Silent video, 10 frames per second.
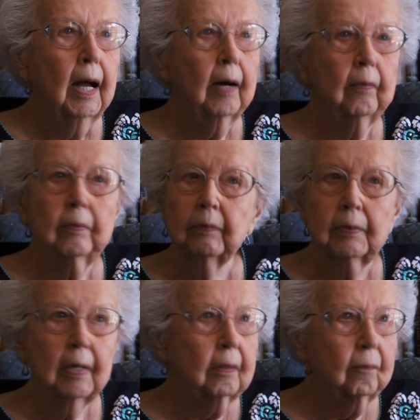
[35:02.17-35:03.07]
Uh,
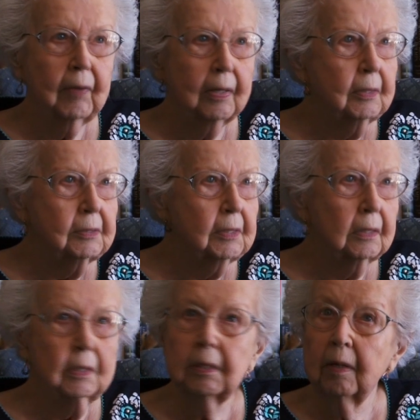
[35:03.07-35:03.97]
none of that is
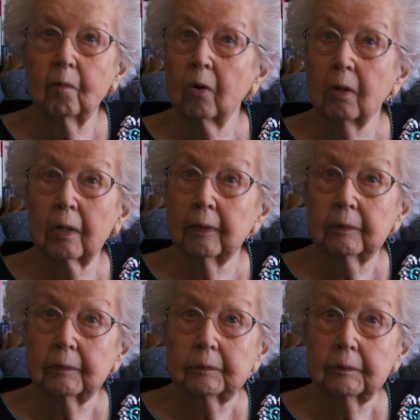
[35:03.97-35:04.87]
done anymore,
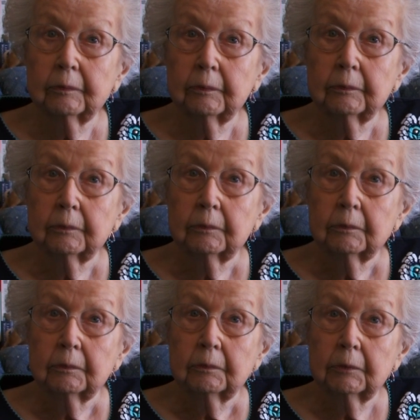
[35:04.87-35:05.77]

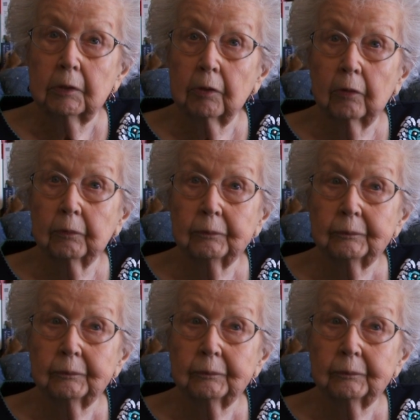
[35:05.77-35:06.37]
you know.